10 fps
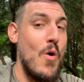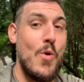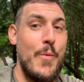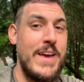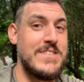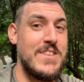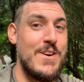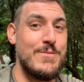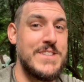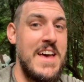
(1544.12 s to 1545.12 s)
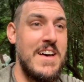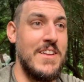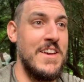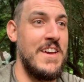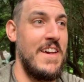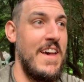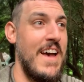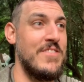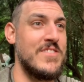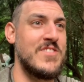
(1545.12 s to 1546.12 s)
Well, we get to the hotel
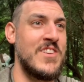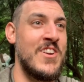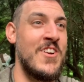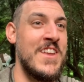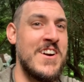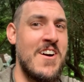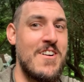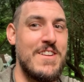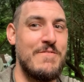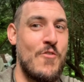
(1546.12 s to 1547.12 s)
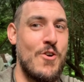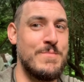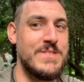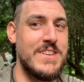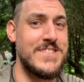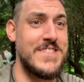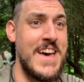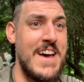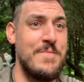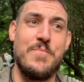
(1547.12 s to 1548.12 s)
and the security guard informs us
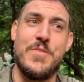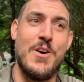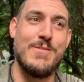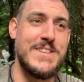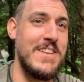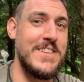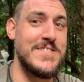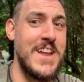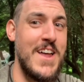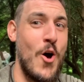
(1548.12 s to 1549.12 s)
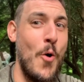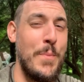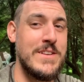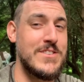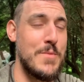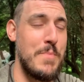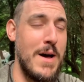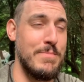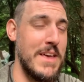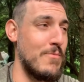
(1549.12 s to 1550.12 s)
that the hotel is not open to the
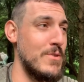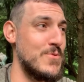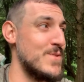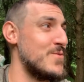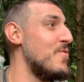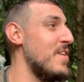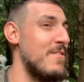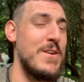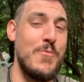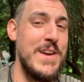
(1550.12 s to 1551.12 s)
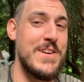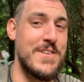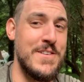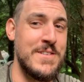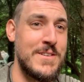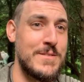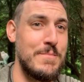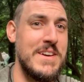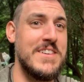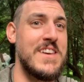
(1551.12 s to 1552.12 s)
public, which was very weird
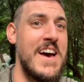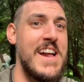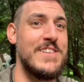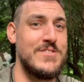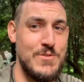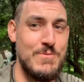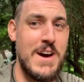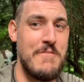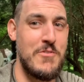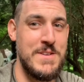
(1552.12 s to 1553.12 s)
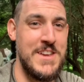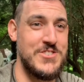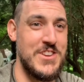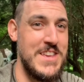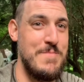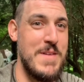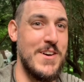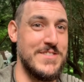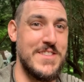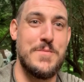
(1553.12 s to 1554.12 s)
because I had two confirmation
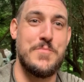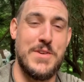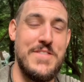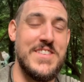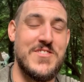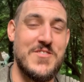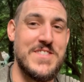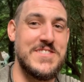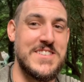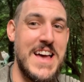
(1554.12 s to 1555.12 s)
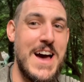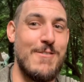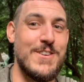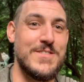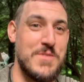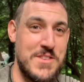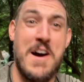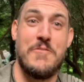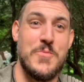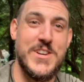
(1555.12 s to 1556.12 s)
emails in the previous 36 hours with
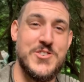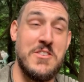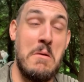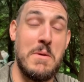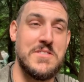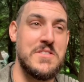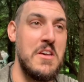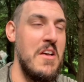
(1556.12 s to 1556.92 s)
confirmation numbers.